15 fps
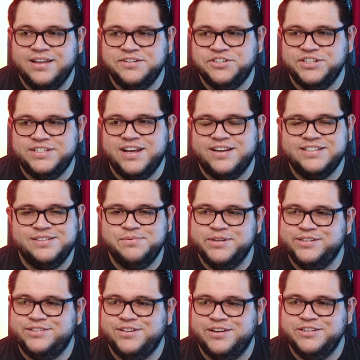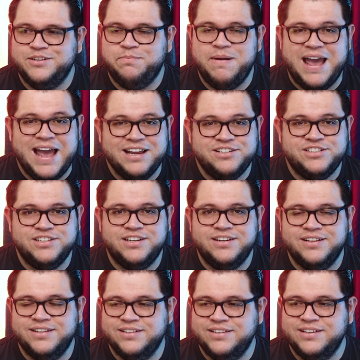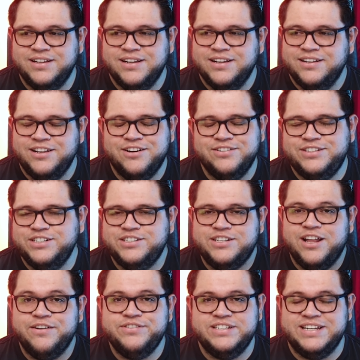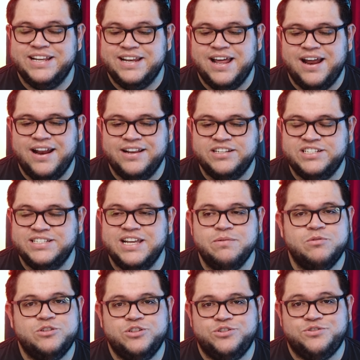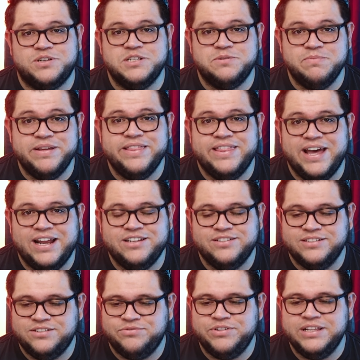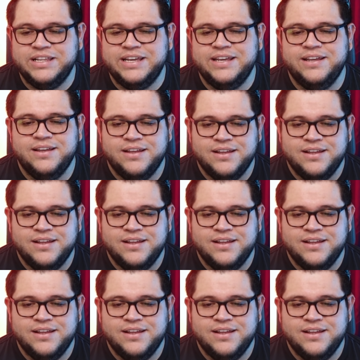she does it with such passion, and she loves it, and she's able to transmit that. So it's really,